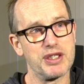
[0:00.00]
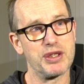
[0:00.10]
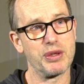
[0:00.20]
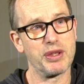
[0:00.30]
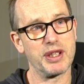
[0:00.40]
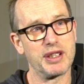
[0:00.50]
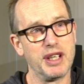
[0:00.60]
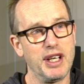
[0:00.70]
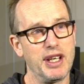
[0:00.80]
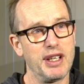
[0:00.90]
sure that
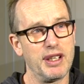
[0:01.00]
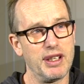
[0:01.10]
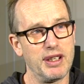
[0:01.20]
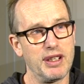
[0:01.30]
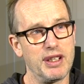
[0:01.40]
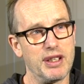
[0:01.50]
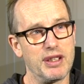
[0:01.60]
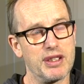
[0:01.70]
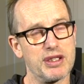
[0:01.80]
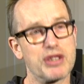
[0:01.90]

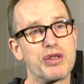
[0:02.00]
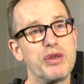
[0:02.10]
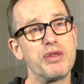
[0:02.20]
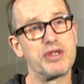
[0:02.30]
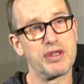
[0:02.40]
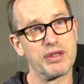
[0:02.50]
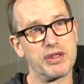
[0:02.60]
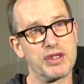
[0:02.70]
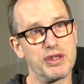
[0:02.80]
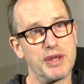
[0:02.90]
there's a truth
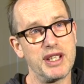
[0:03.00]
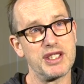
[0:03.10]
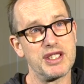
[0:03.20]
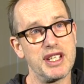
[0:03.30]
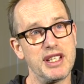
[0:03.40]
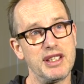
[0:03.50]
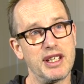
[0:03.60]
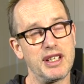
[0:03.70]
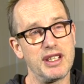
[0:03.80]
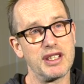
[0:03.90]
to each scene
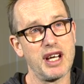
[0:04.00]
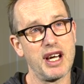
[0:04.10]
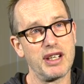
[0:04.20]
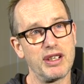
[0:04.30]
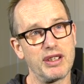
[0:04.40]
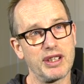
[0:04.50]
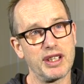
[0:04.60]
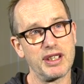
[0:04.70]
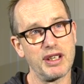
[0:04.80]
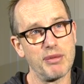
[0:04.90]
and dialogue
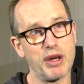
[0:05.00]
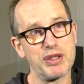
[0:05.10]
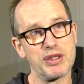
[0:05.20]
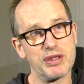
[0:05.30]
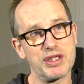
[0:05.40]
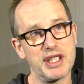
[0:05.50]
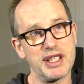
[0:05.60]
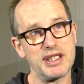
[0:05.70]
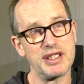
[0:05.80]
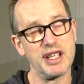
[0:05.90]
and emotional
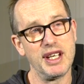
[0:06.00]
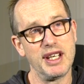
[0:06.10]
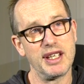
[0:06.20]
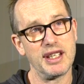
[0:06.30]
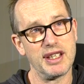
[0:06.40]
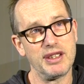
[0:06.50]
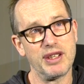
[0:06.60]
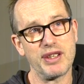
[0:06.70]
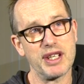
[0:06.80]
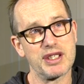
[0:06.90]
scenes.
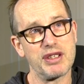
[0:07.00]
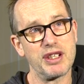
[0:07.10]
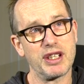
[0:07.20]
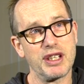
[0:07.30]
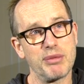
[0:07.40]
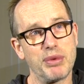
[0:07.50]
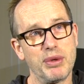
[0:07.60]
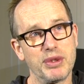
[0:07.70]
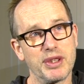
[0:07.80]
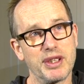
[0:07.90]
That's critically
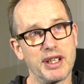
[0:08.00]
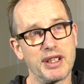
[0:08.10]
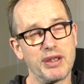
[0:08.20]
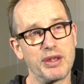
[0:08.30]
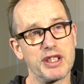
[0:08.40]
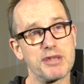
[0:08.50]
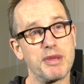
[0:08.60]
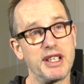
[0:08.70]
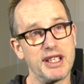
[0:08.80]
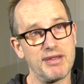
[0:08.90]
important, that the audience
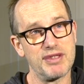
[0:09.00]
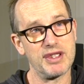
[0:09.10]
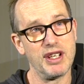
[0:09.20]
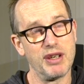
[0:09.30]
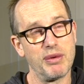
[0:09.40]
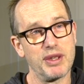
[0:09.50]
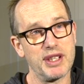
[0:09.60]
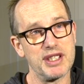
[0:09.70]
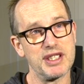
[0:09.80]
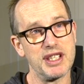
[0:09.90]
believes
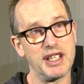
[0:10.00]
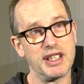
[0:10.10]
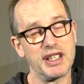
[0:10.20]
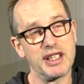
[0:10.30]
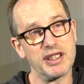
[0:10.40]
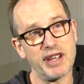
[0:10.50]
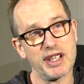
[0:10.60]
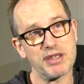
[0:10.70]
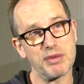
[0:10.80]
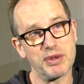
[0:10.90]
what they're seeing and the
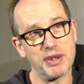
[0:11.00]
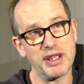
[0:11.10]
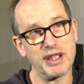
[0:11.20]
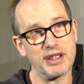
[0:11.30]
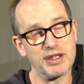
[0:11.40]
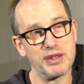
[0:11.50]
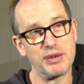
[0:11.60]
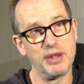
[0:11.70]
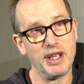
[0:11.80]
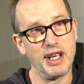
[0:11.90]
interaction between the
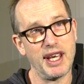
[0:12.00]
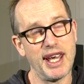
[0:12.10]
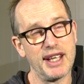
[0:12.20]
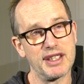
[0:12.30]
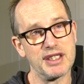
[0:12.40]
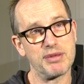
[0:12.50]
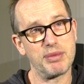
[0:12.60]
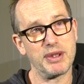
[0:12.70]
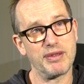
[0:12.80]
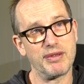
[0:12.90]
two actors
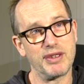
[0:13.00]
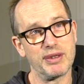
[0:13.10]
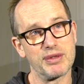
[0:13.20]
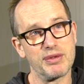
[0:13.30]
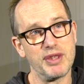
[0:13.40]
feels